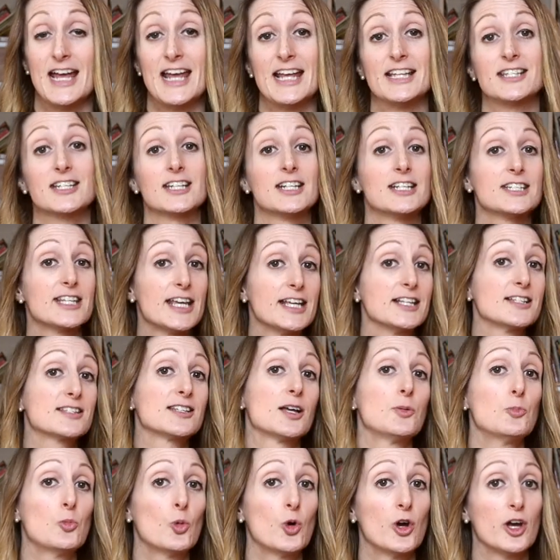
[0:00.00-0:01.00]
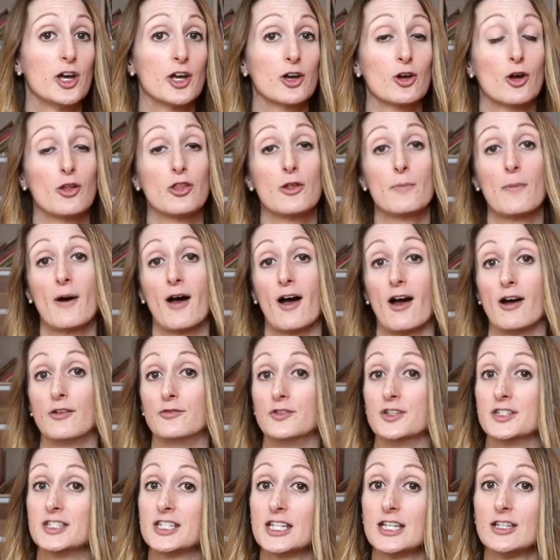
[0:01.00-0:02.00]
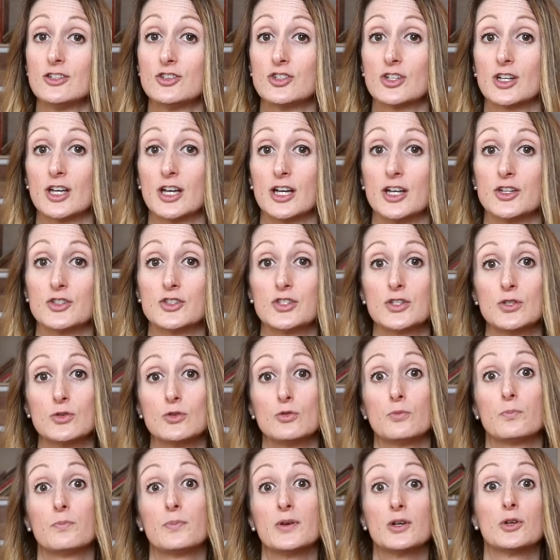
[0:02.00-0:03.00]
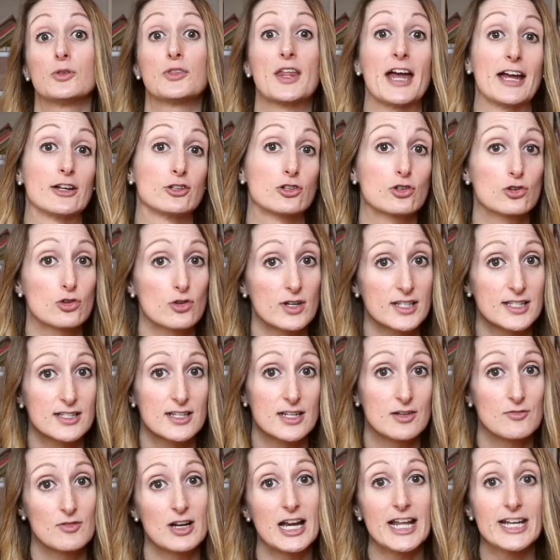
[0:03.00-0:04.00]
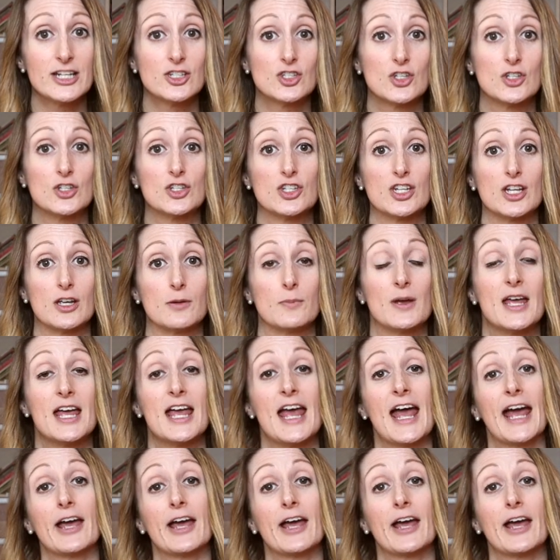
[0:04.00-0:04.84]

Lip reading: It's going to take some work on the part of the teacher to build that trusting relationship